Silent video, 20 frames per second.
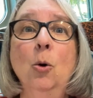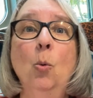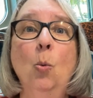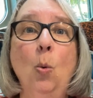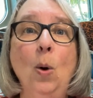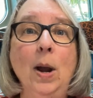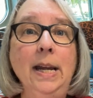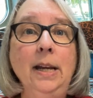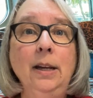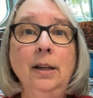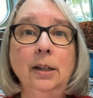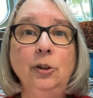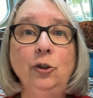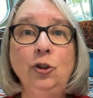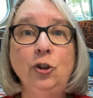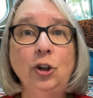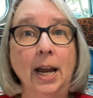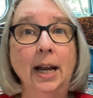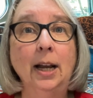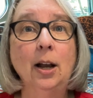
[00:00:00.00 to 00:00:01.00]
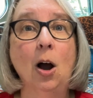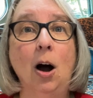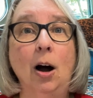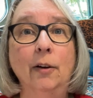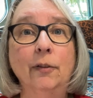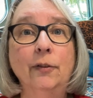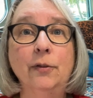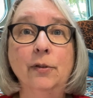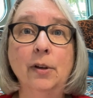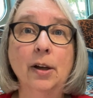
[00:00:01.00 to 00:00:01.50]
We could check
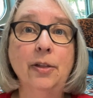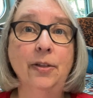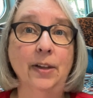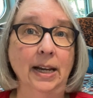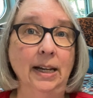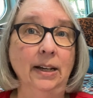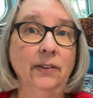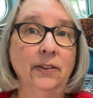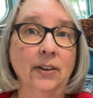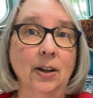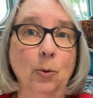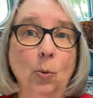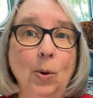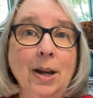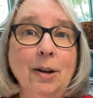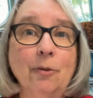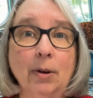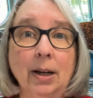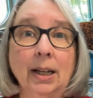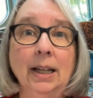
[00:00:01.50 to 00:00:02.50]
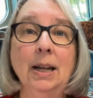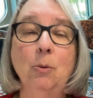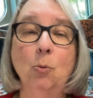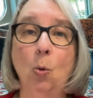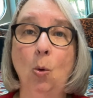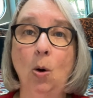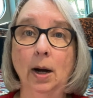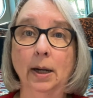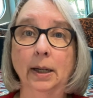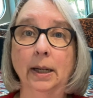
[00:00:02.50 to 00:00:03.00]
off the things that we really
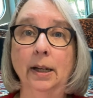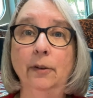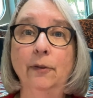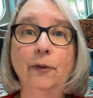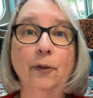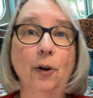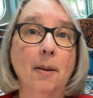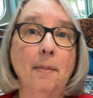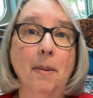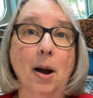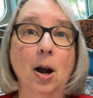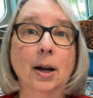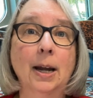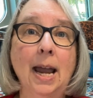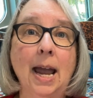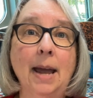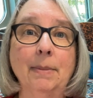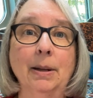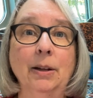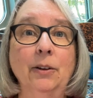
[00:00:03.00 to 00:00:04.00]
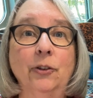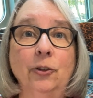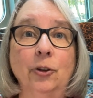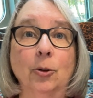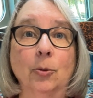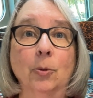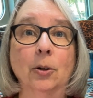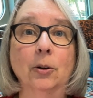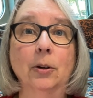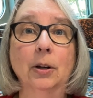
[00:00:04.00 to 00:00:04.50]
wanted from our cabin
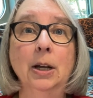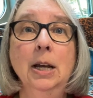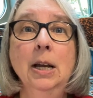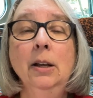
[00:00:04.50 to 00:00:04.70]
steward.